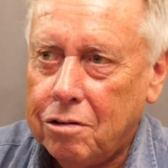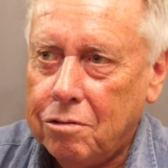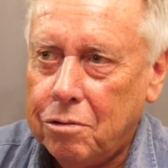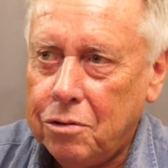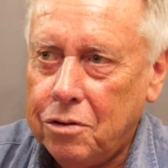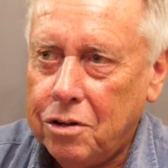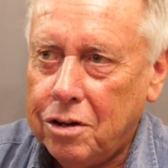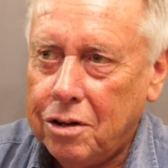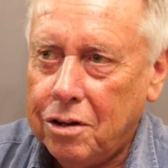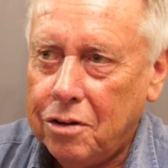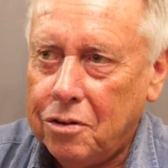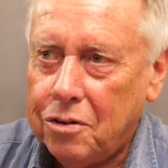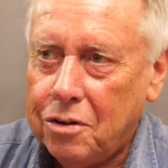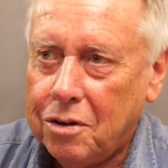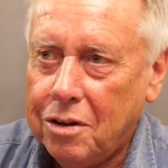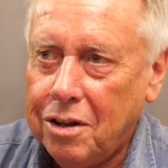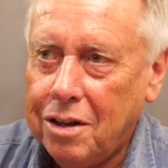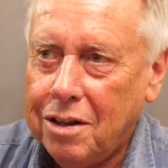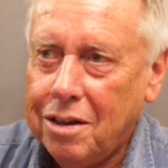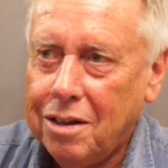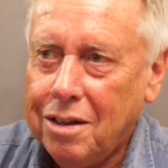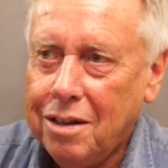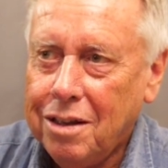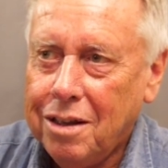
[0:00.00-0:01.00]
or gin and
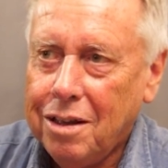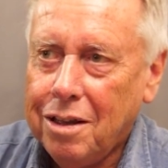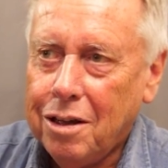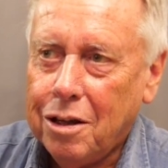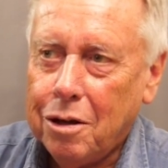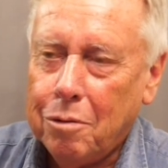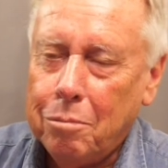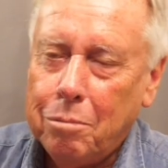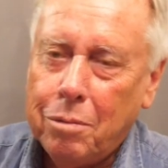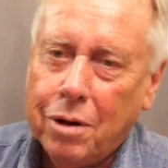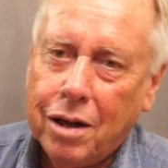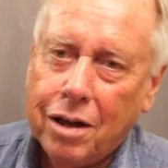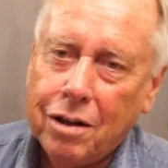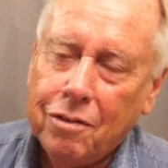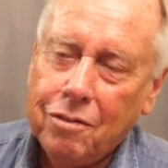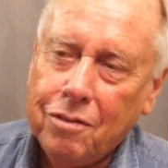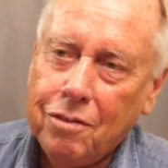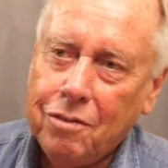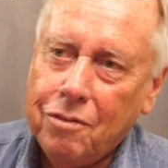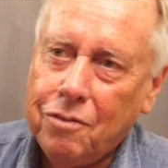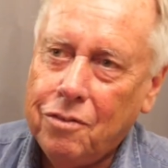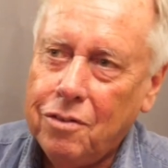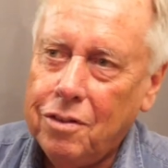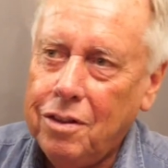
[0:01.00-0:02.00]
tonic, and back
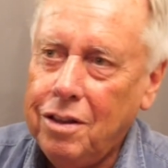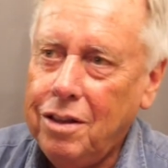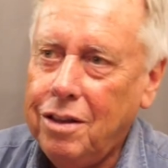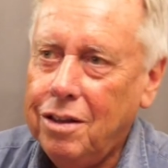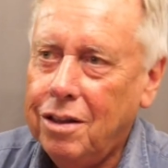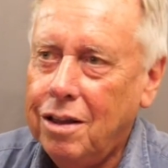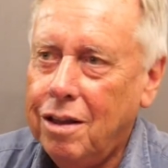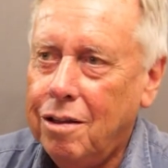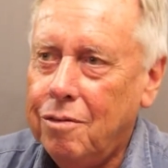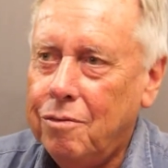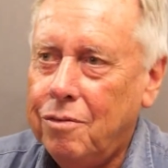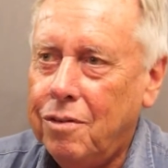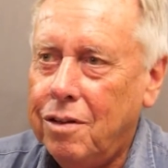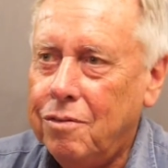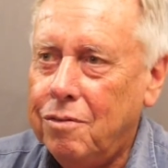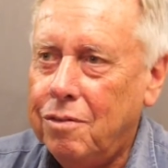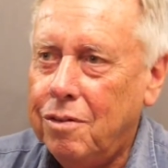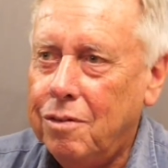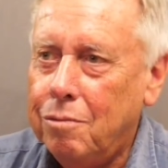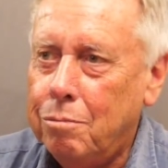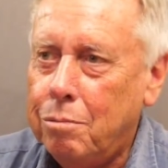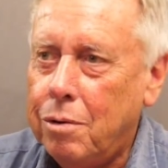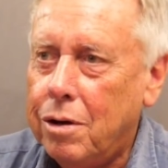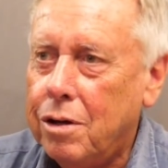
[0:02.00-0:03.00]
for
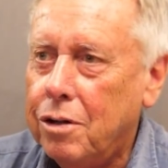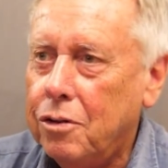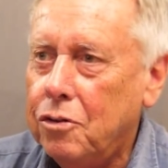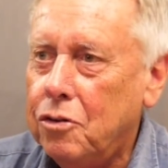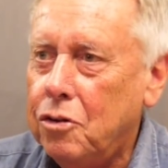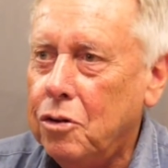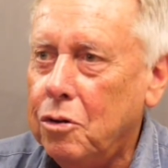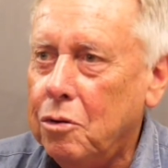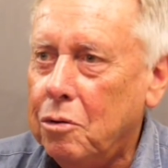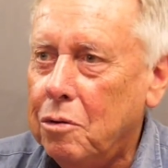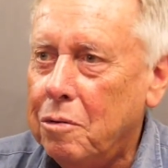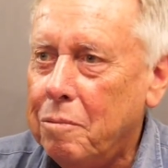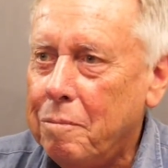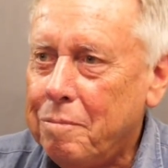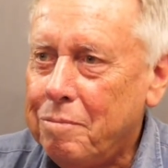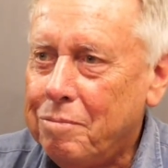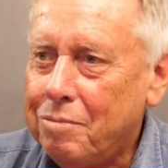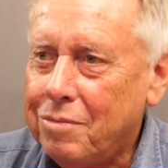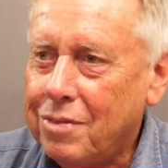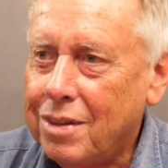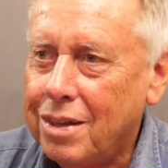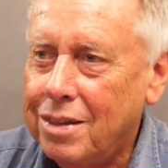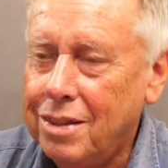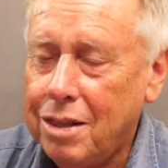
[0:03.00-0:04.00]
for part two.
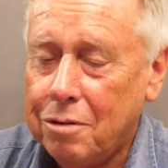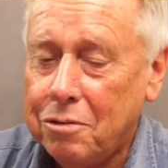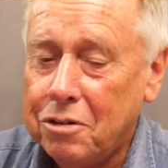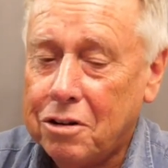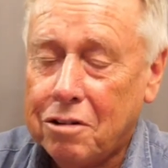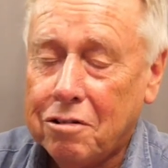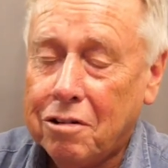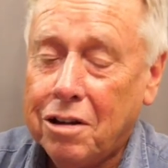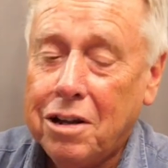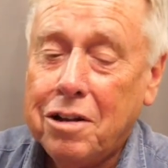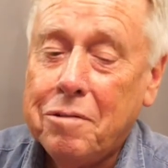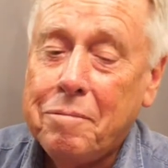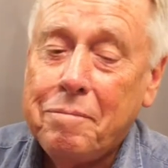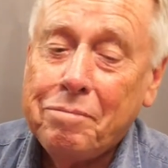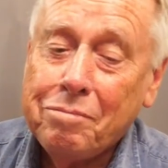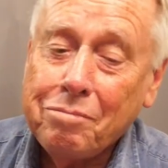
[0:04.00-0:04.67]
That was great.